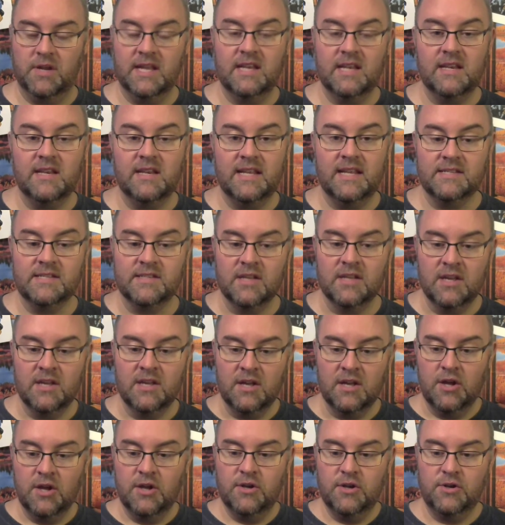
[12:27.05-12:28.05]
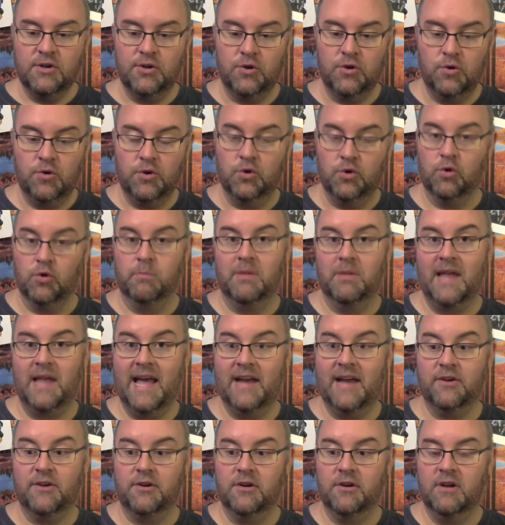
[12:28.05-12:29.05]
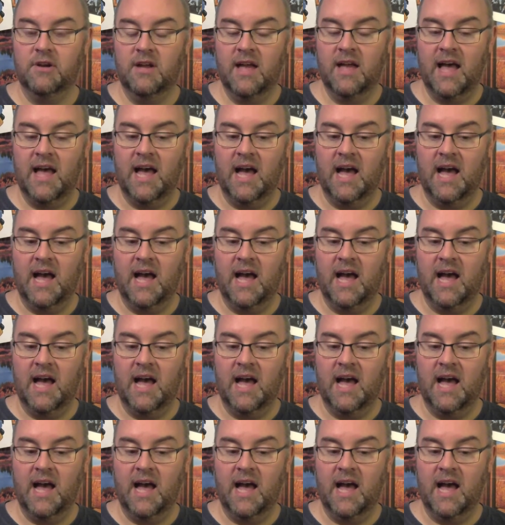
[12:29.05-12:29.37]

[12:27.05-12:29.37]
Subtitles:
kidneys to your bladder,